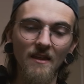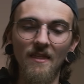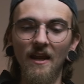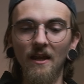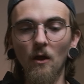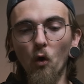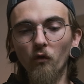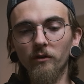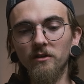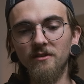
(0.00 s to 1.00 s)
and then I
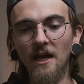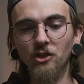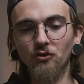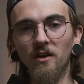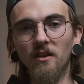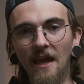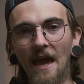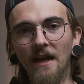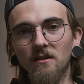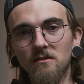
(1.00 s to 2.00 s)
over exaggerated the
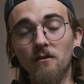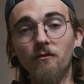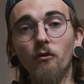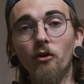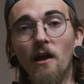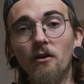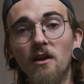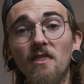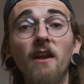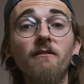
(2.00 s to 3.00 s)
cactus in the foreground,
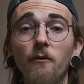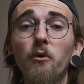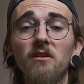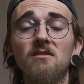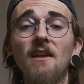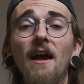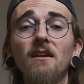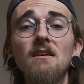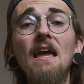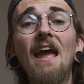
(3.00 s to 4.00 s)
and then I focus stacked,